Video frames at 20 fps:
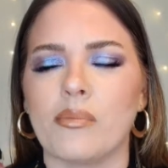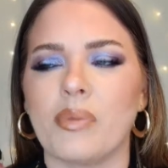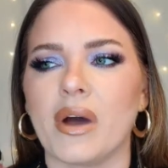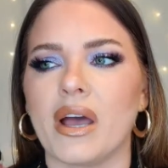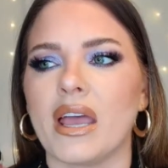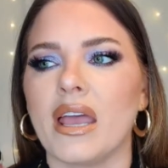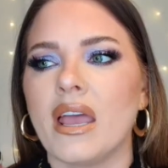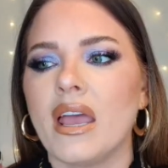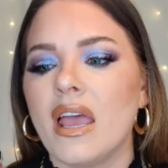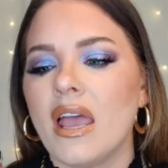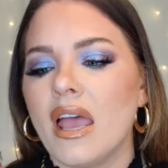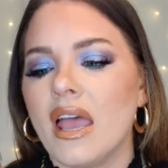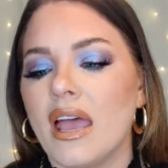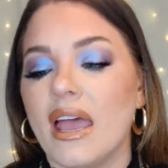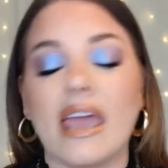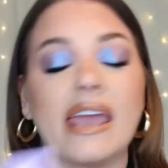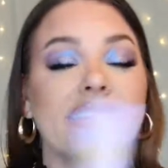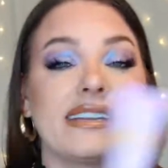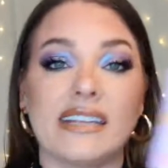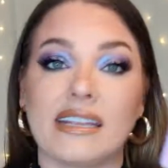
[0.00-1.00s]
but
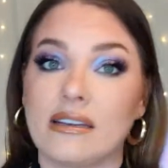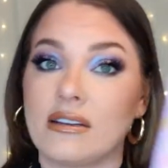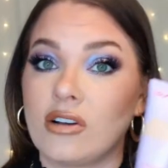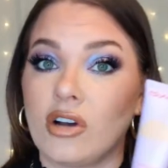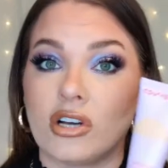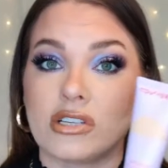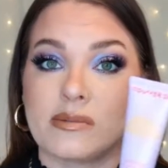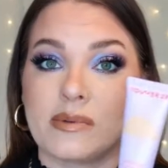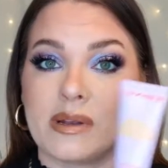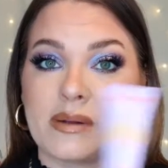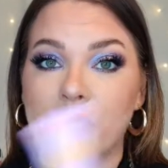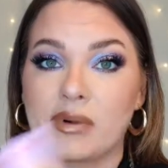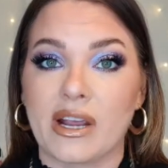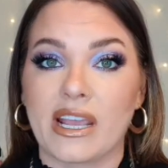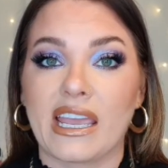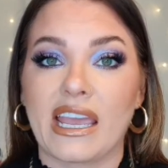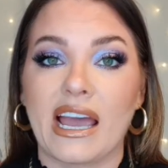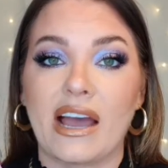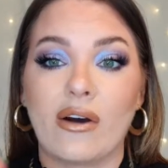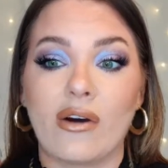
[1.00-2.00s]
it didn't cause me to
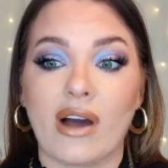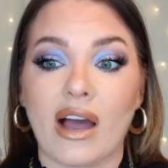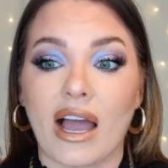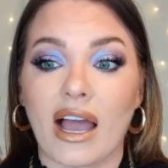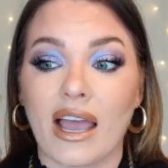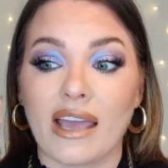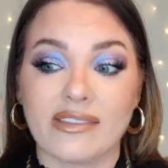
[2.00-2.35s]
break out.